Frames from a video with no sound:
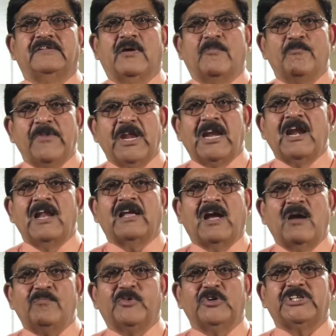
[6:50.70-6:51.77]
The mineral
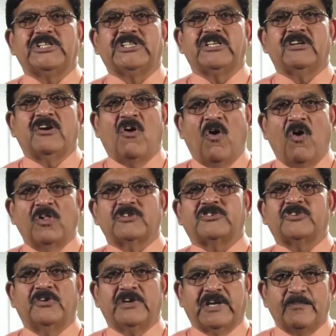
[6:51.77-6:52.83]
composition
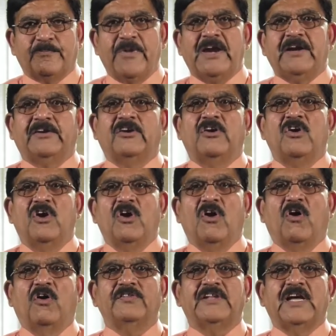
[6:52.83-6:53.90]
also depend
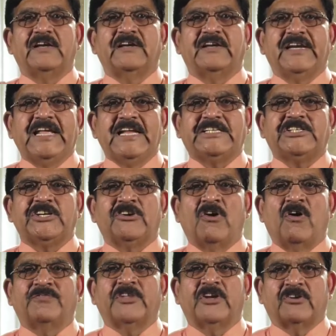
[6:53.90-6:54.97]
on the nature
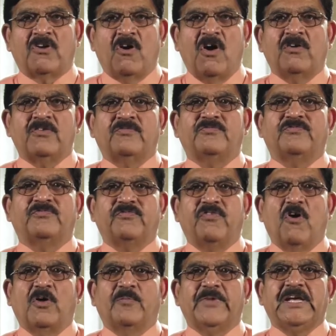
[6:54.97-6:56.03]
of the rock
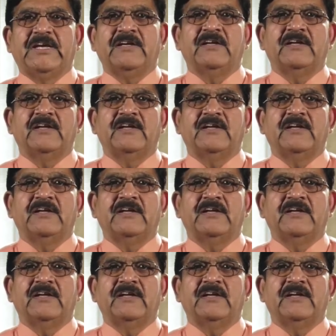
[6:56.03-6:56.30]
forming